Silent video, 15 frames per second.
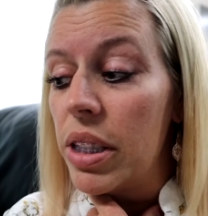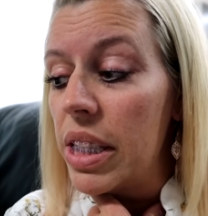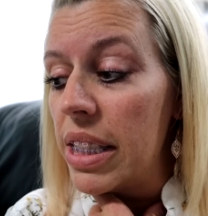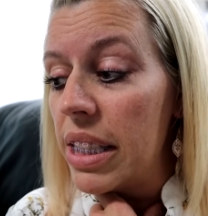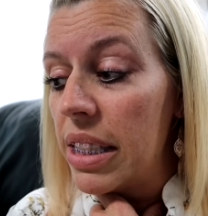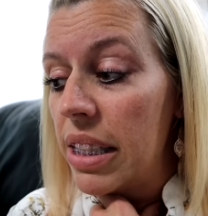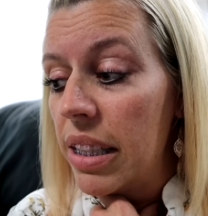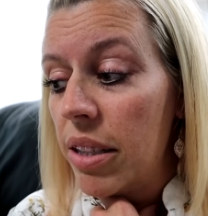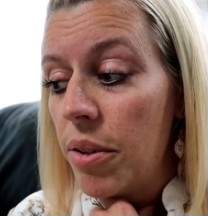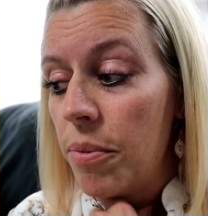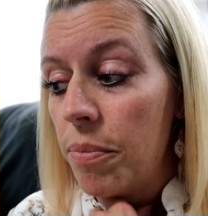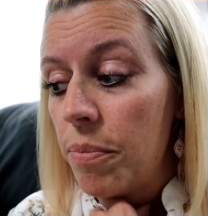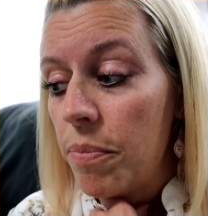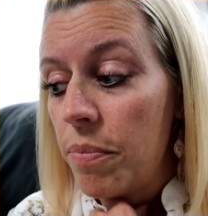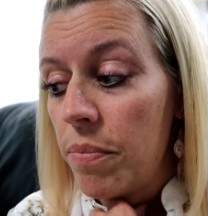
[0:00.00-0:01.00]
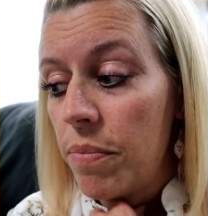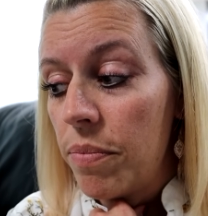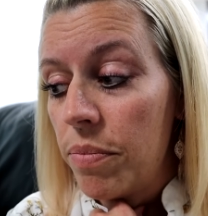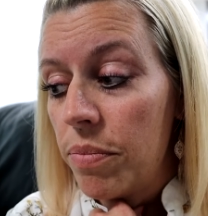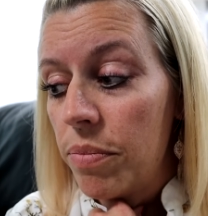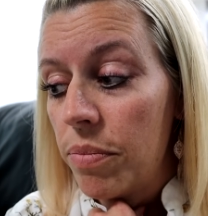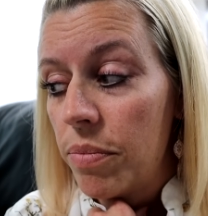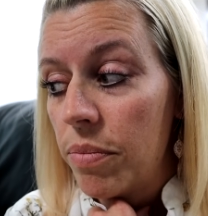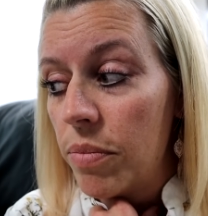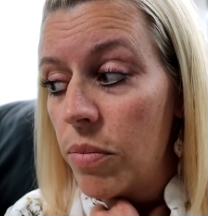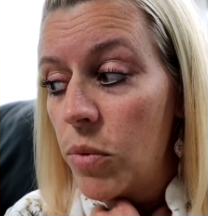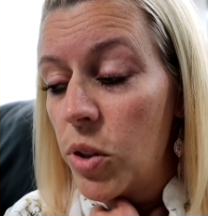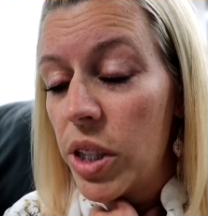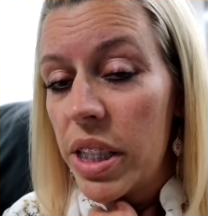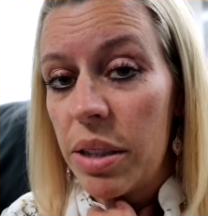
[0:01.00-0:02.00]
just
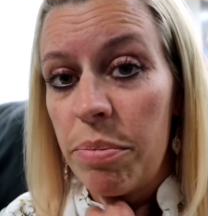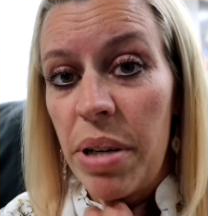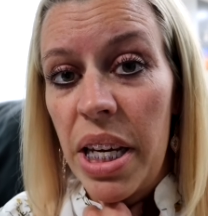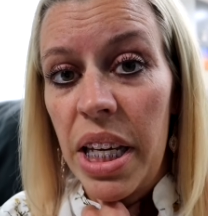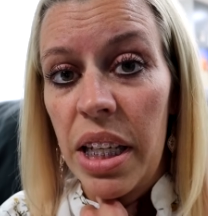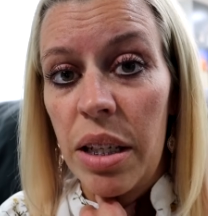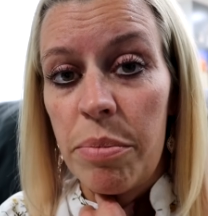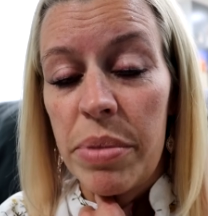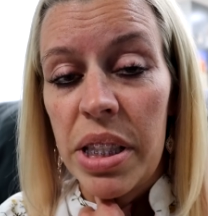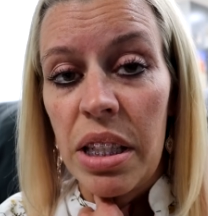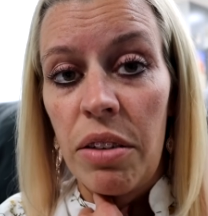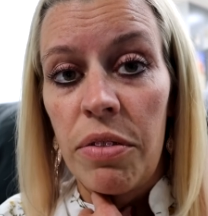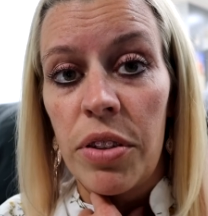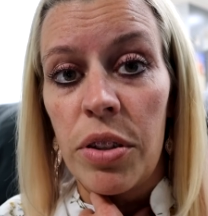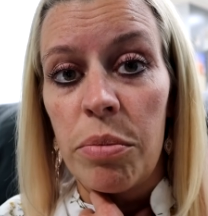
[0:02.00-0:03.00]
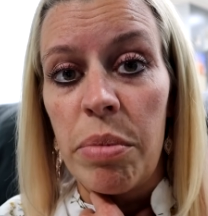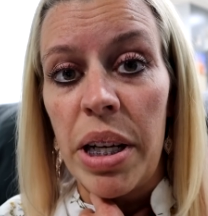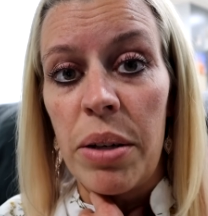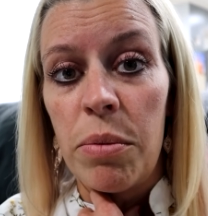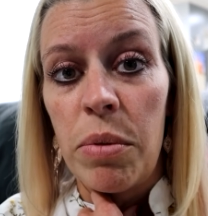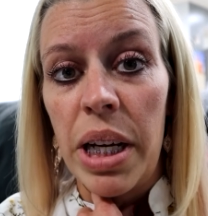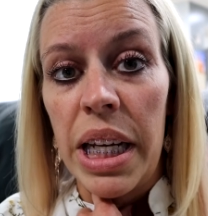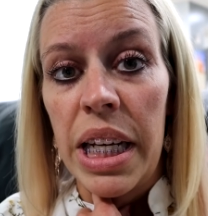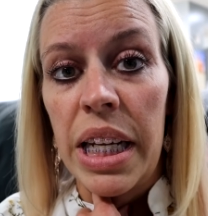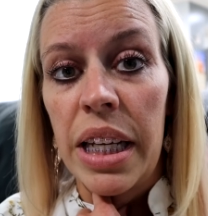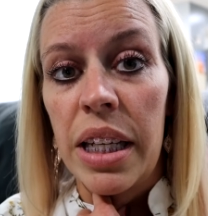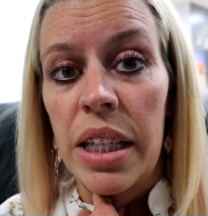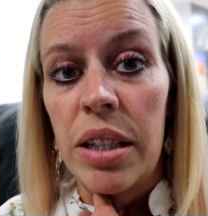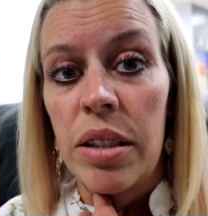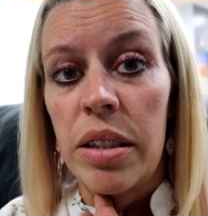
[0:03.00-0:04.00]
we're just making him suffer by
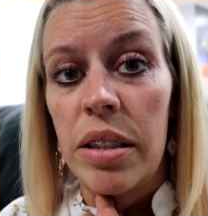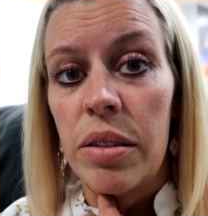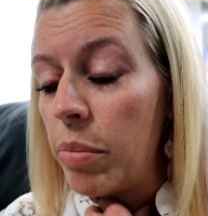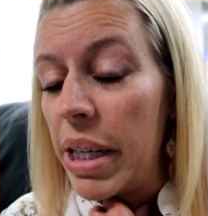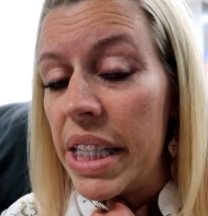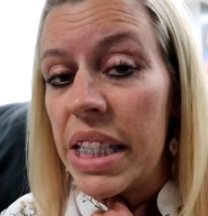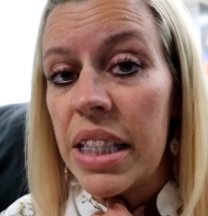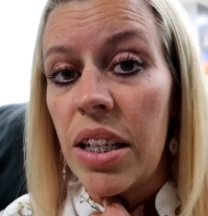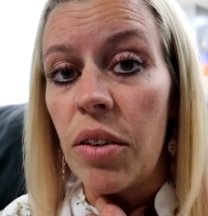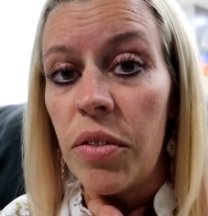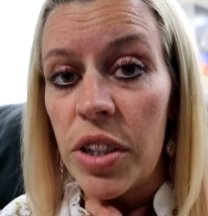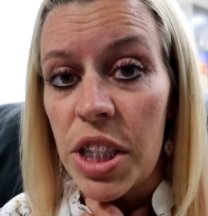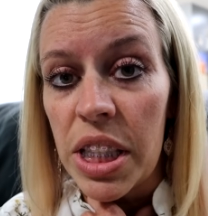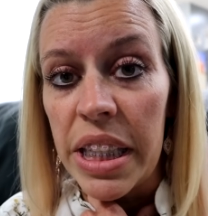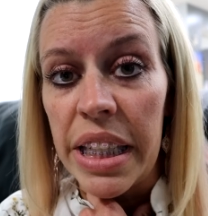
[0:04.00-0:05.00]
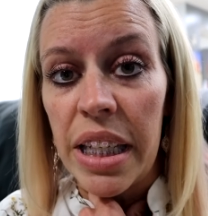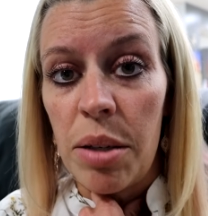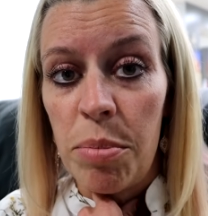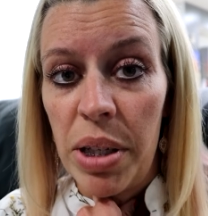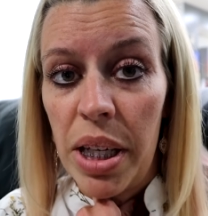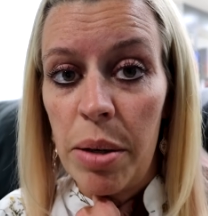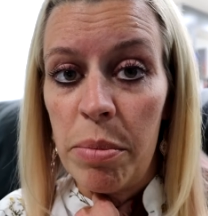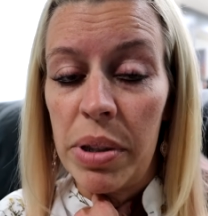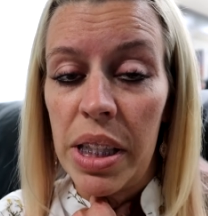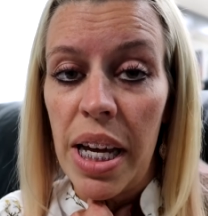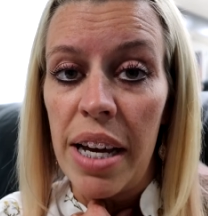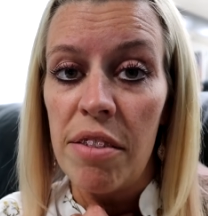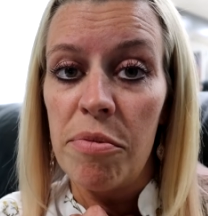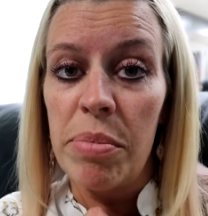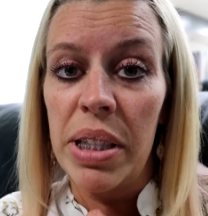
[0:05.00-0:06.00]
waiting and by selfishly keeping him
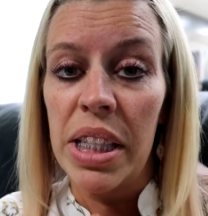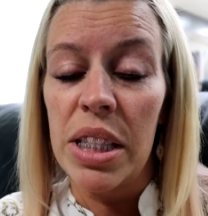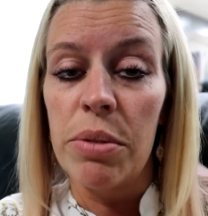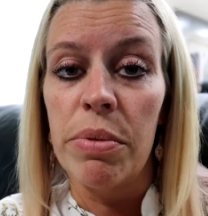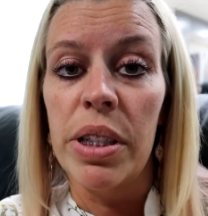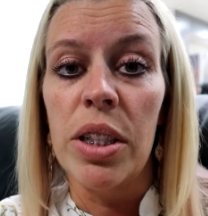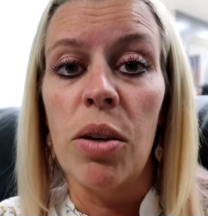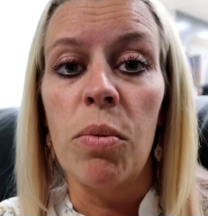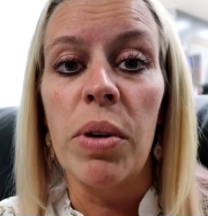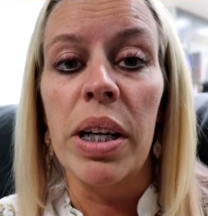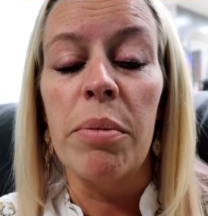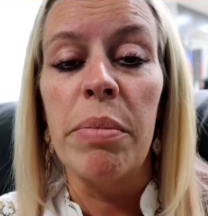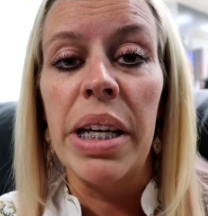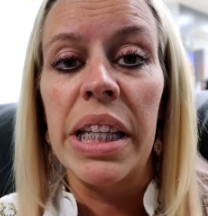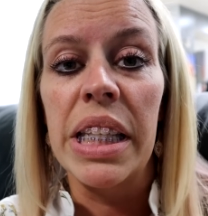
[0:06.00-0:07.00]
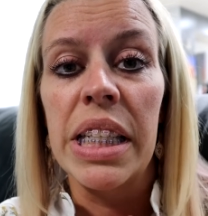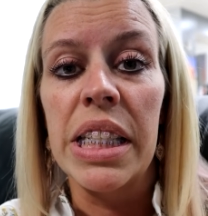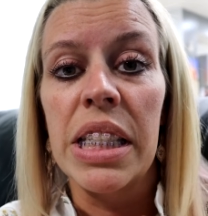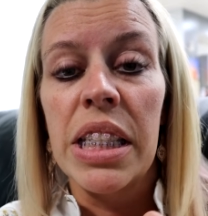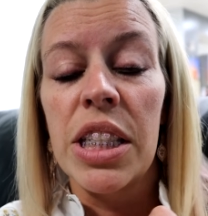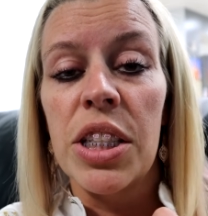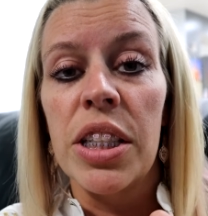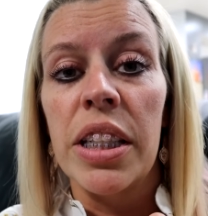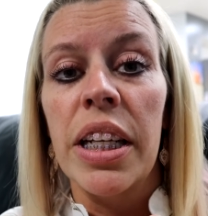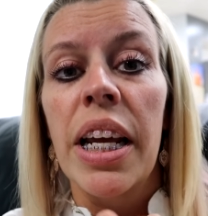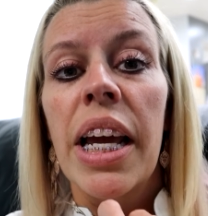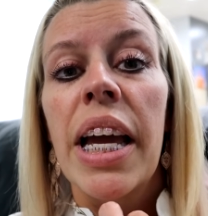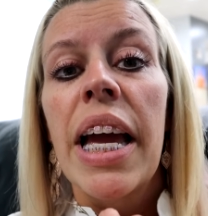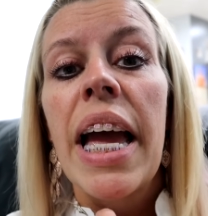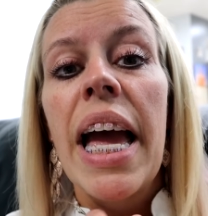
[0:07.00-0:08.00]
alive because we don't want to make the decision
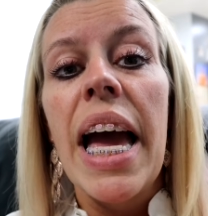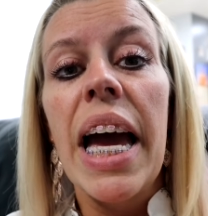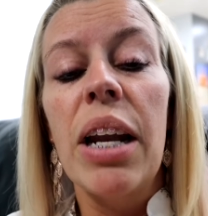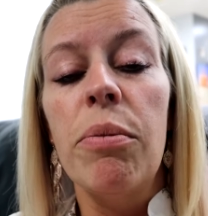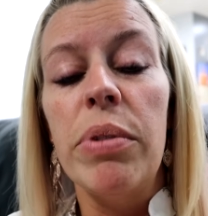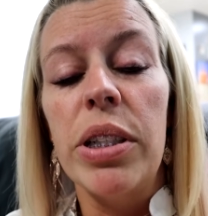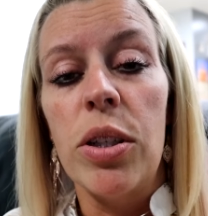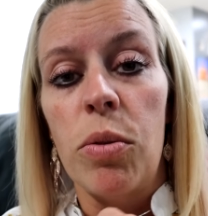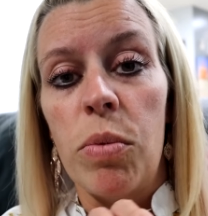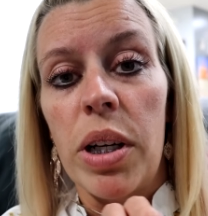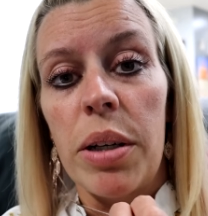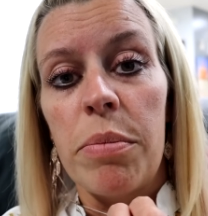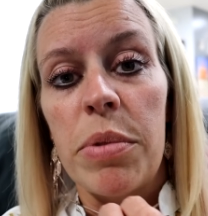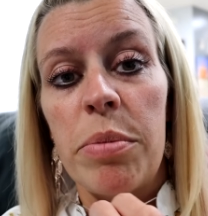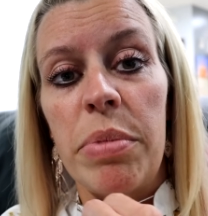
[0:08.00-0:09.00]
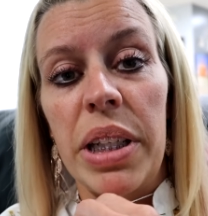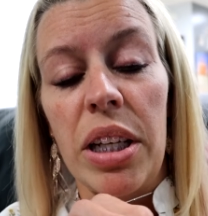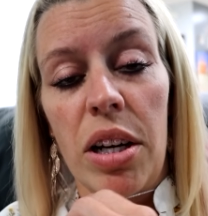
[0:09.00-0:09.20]
and we don't want him to be